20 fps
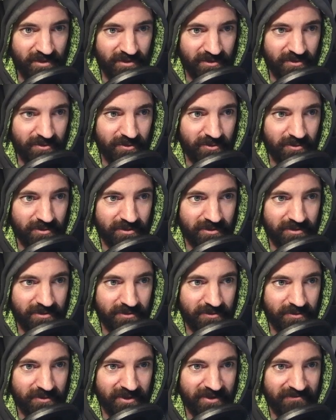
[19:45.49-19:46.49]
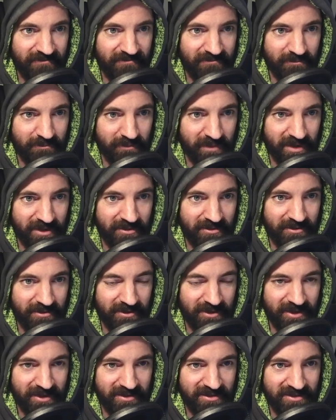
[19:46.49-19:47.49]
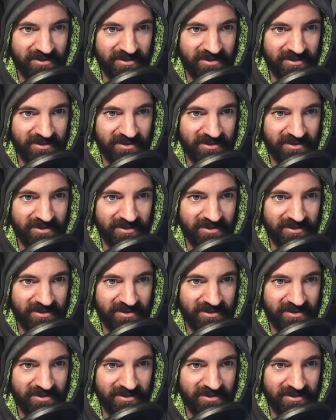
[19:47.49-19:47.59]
Ooh, we have meal lice